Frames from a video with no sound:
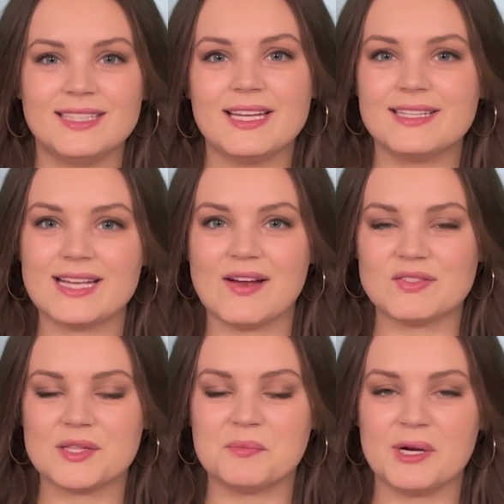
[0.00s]
And
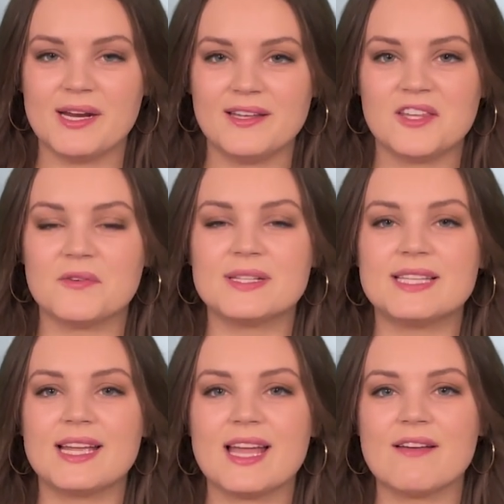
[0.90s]
after the break,
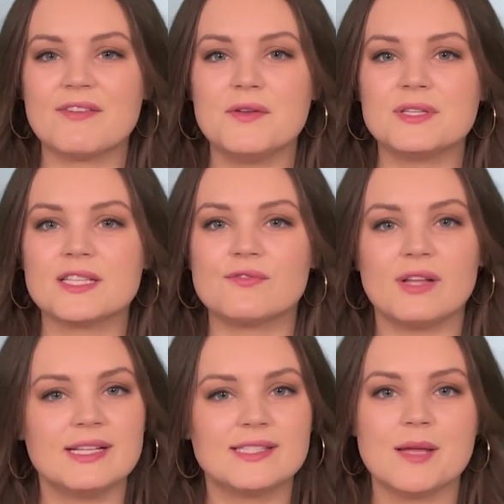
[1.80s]
USAF uses
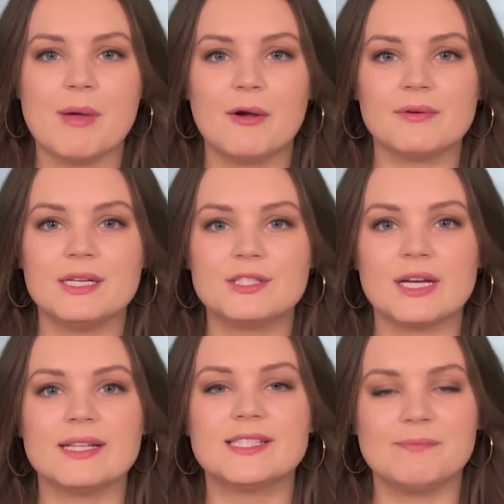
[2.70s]
flight sim outreach
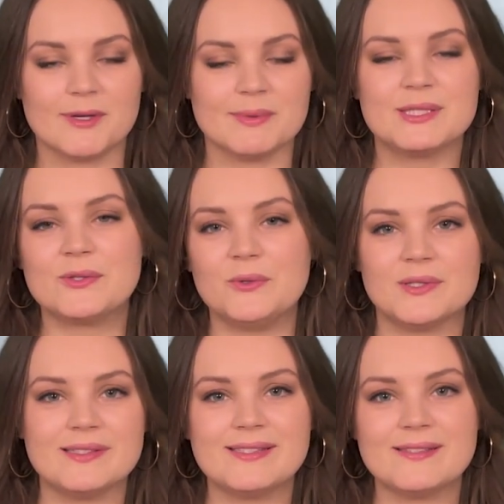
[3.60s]
at suburban
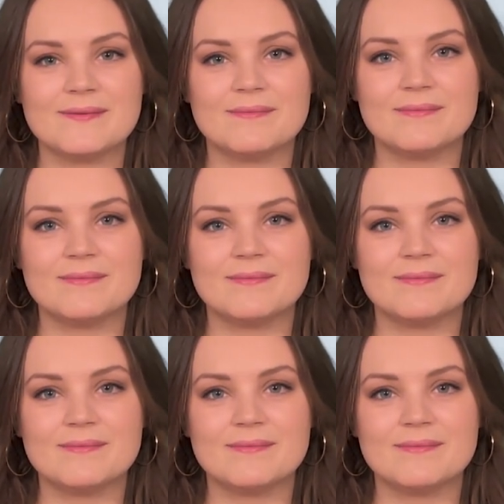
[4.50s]
schools.